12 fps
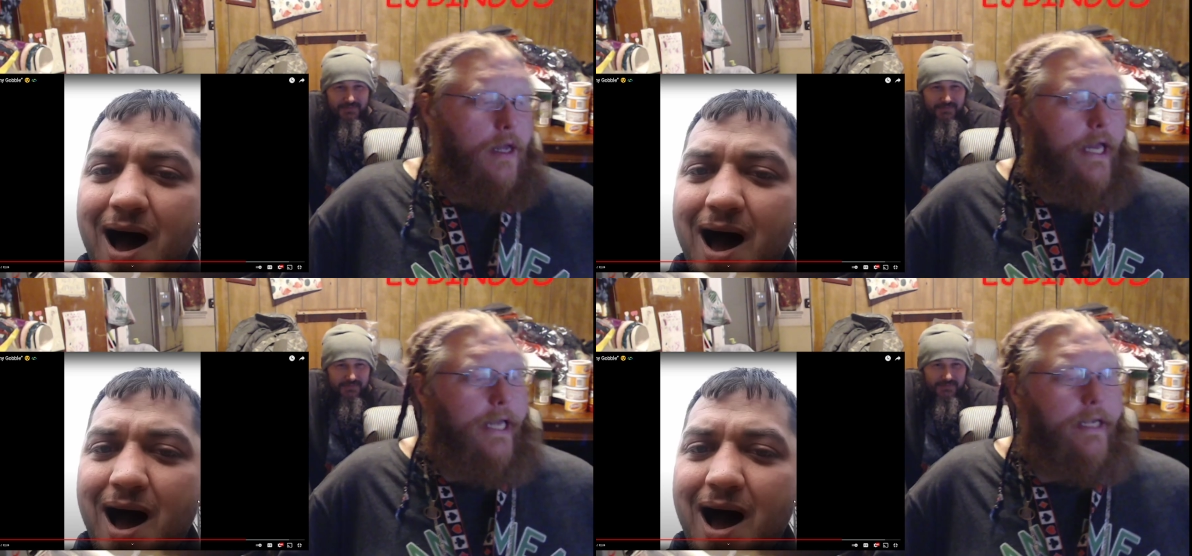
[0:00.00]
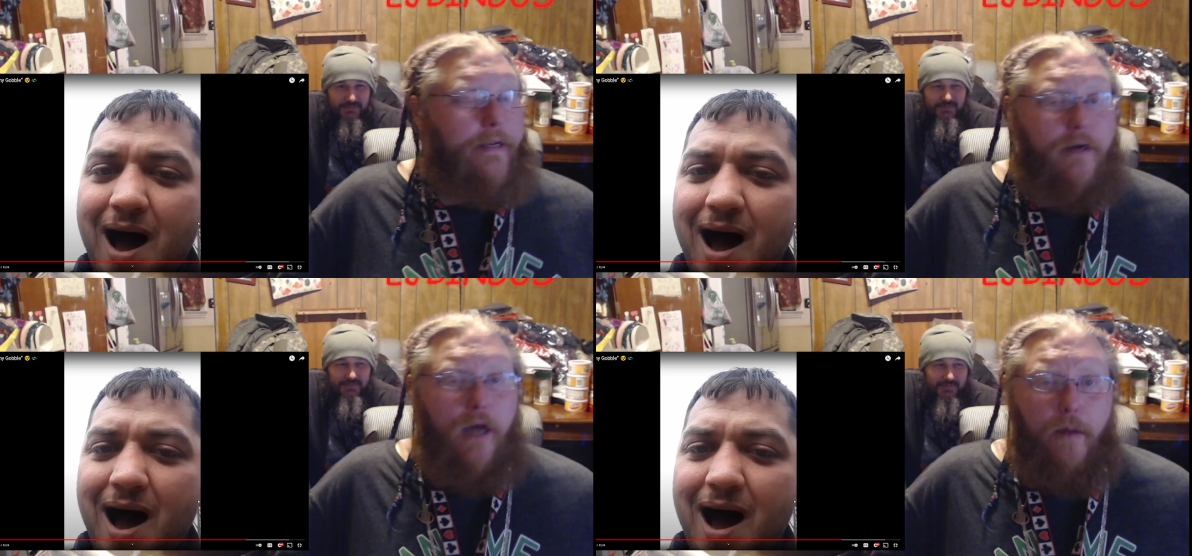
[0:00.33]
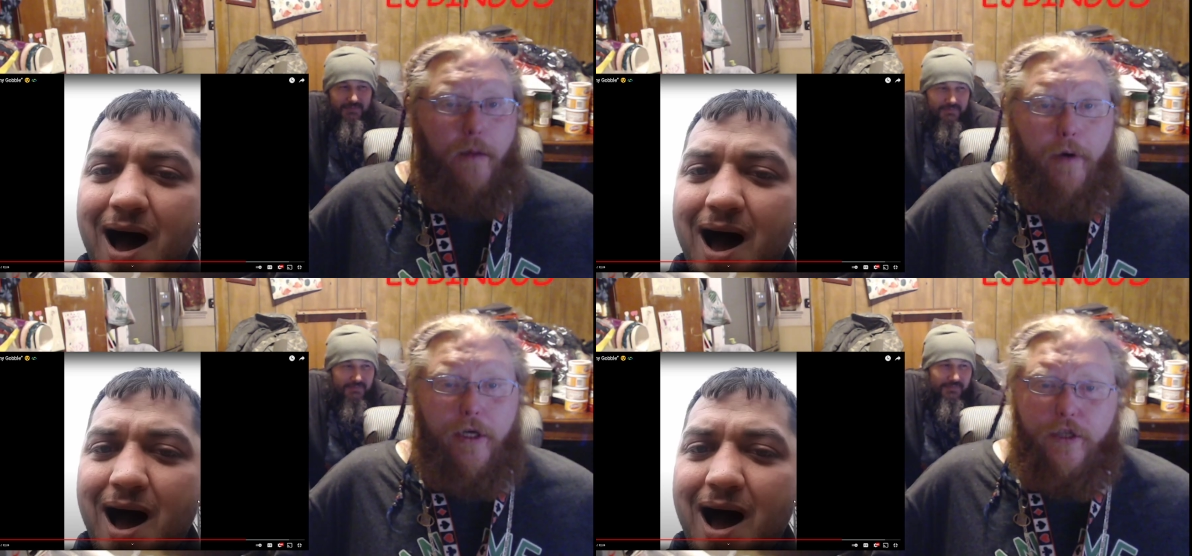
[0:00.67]
Speaker 1: And a
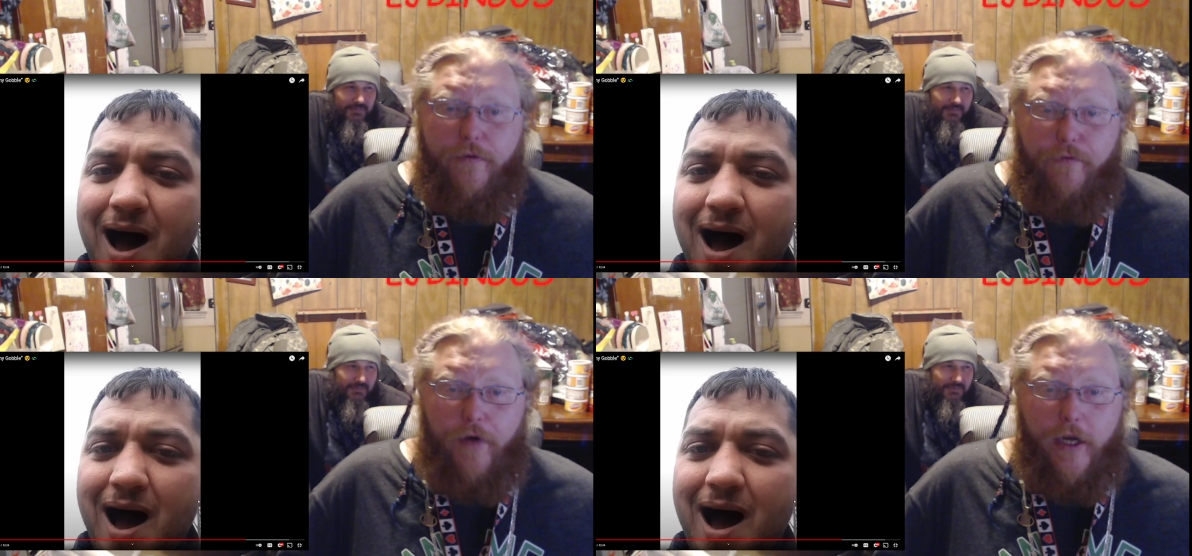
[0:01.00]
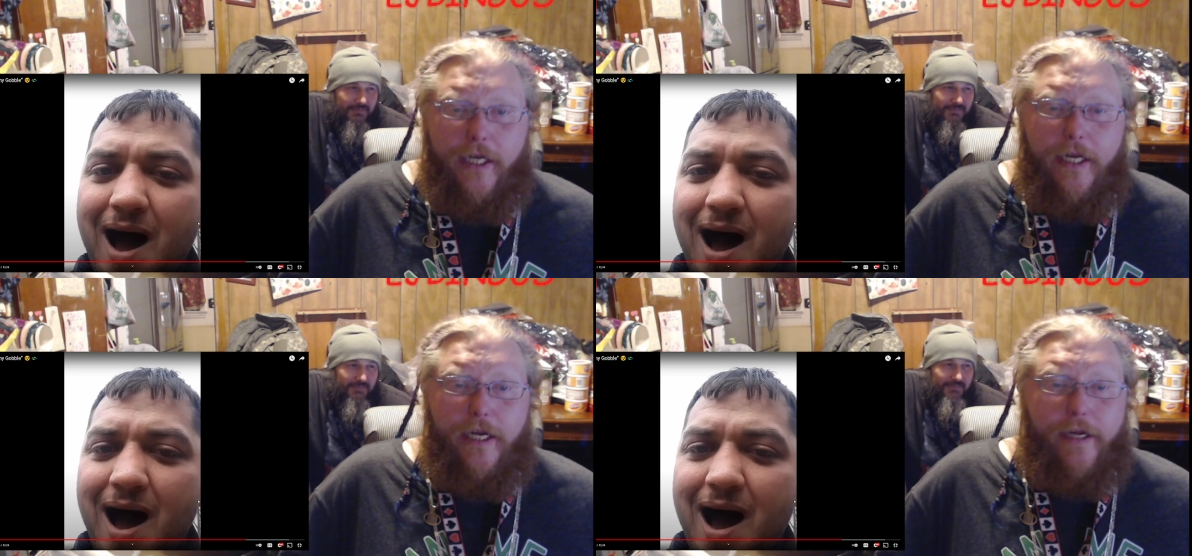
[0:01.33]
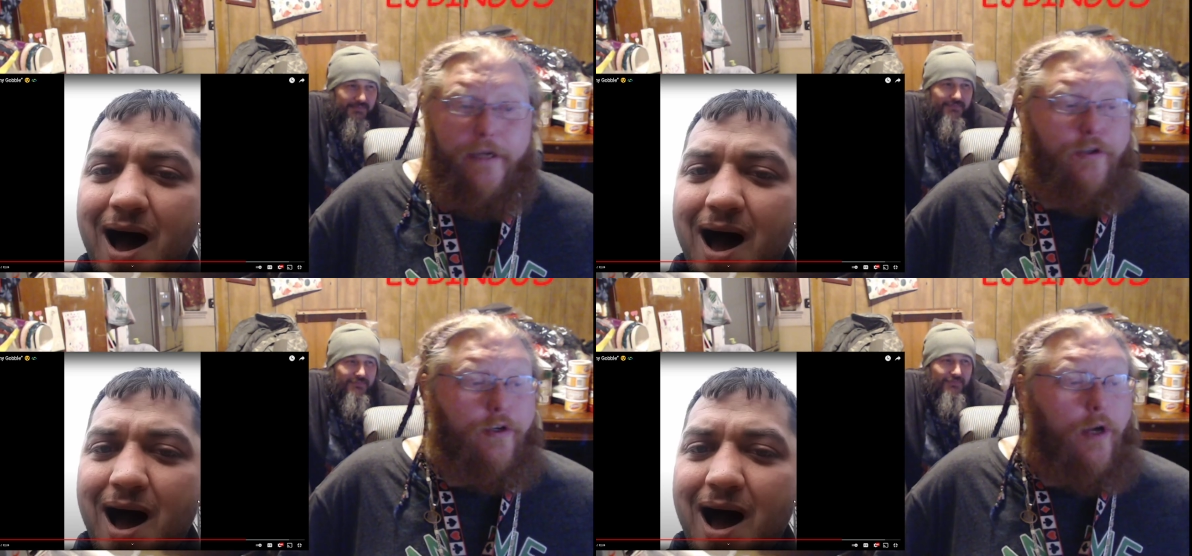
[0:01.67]
bunch of fucking
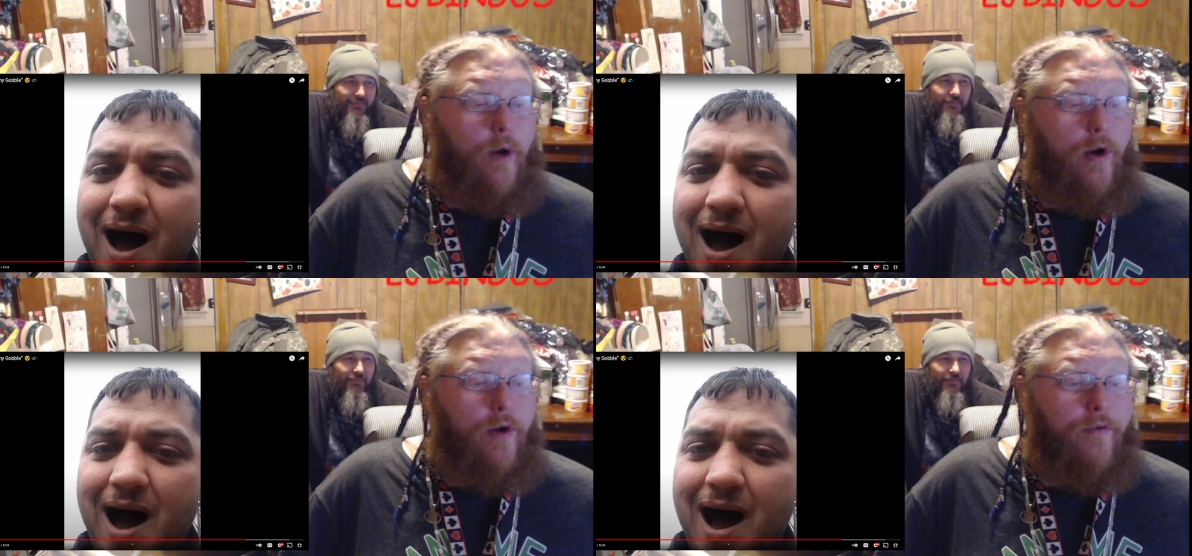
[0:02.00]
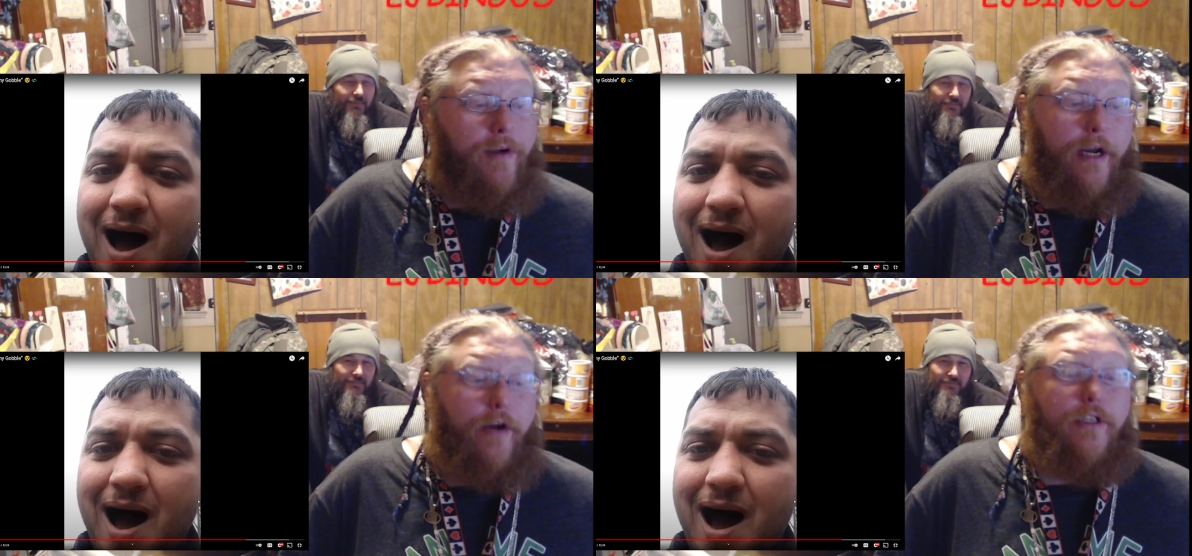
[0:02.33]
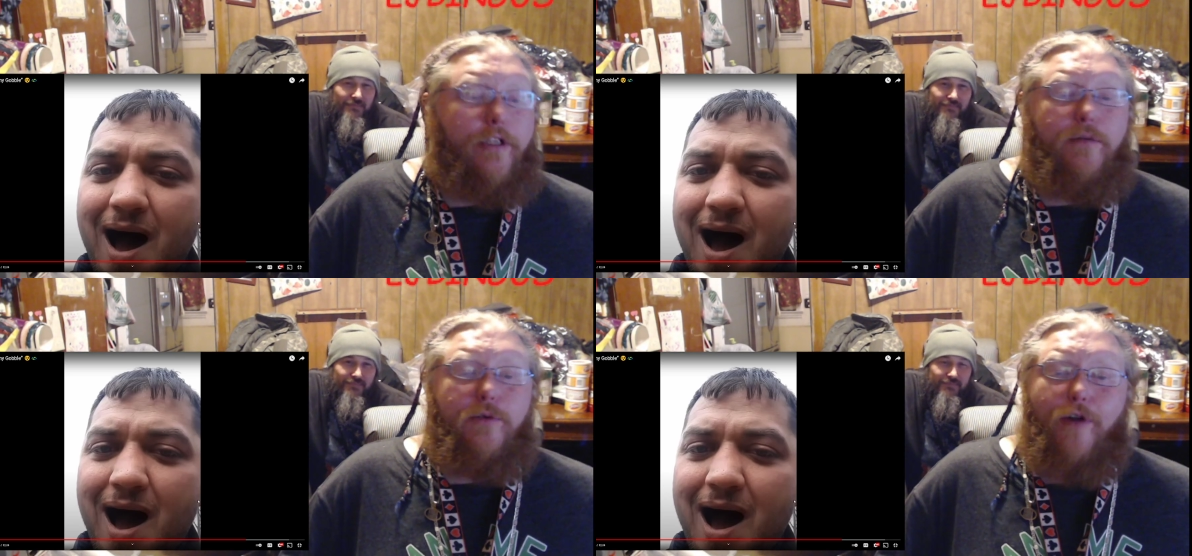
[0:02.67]
idiots are going over here
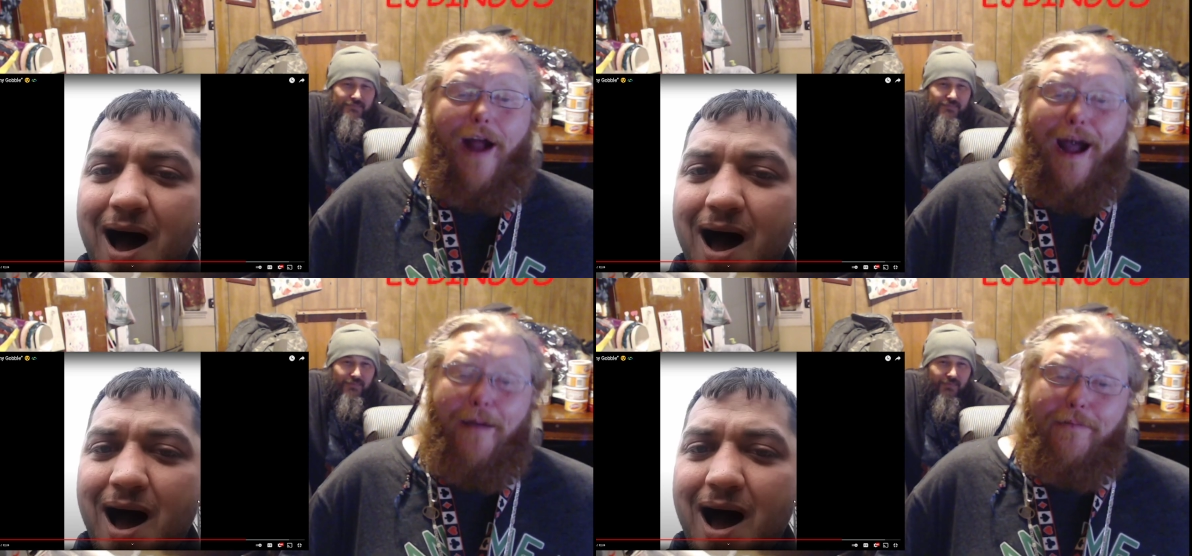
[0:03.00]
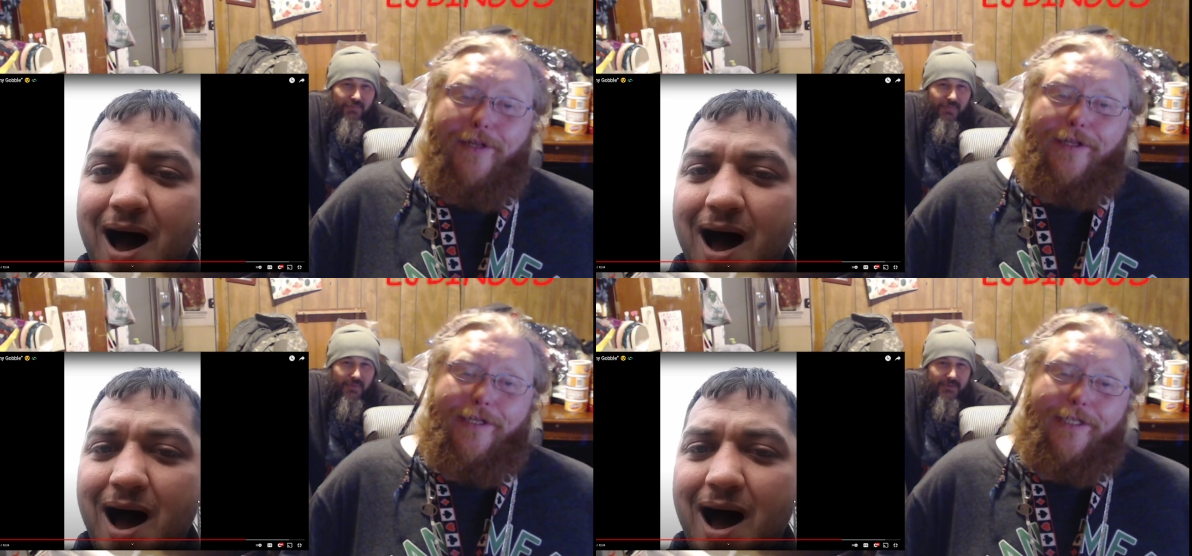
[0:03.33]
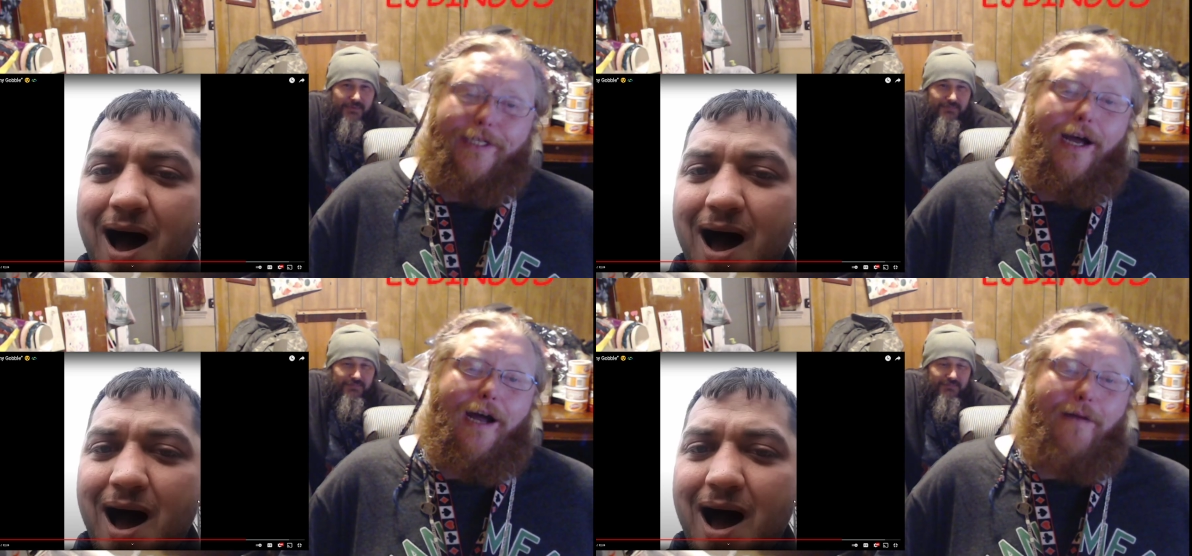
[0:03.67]
and subscribing to this
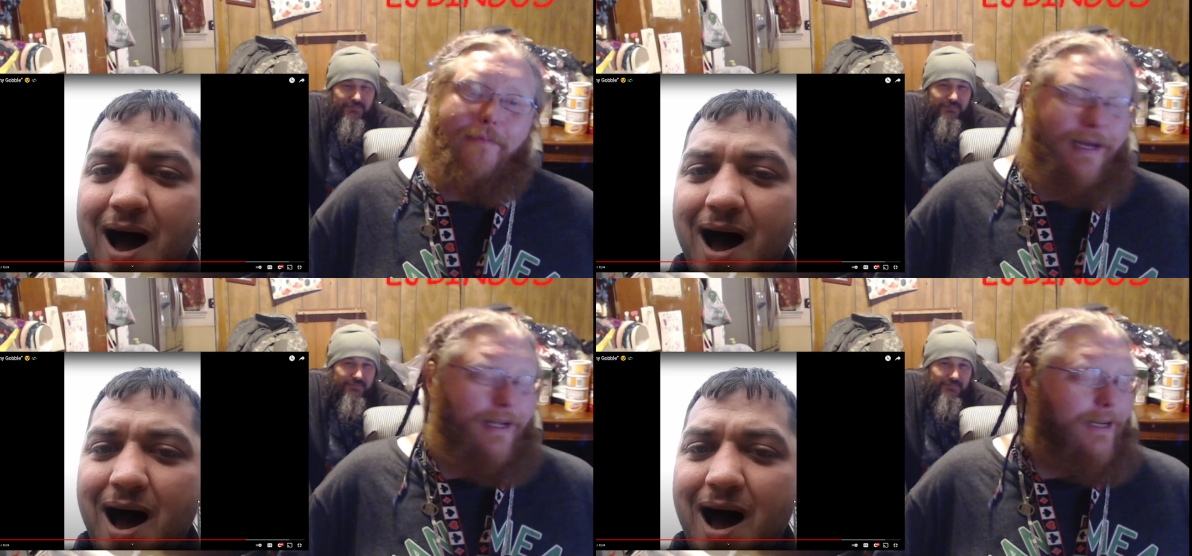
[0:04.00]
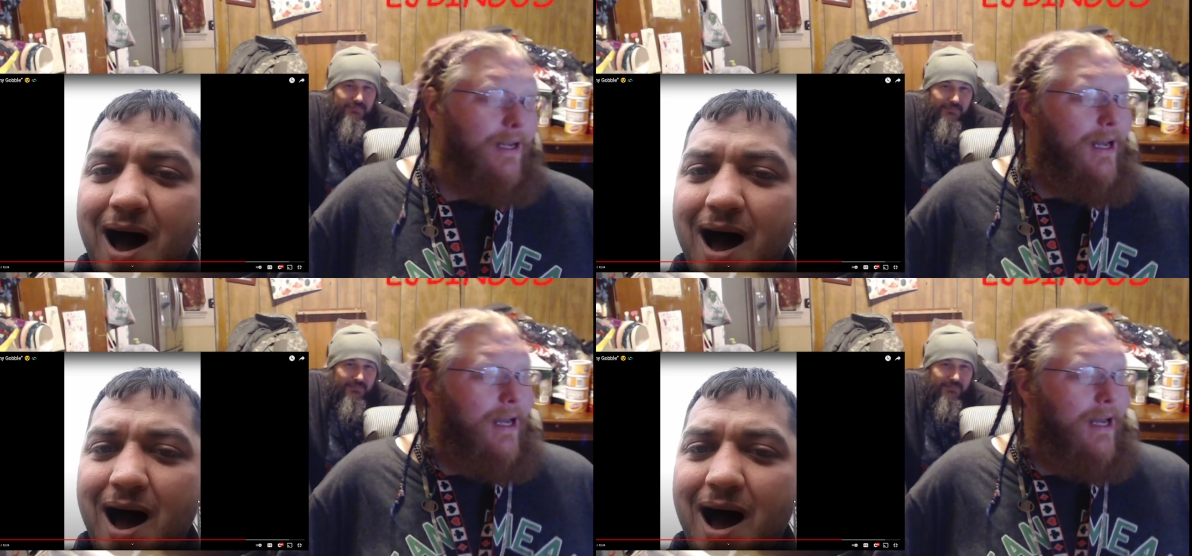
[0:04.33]
guy, man.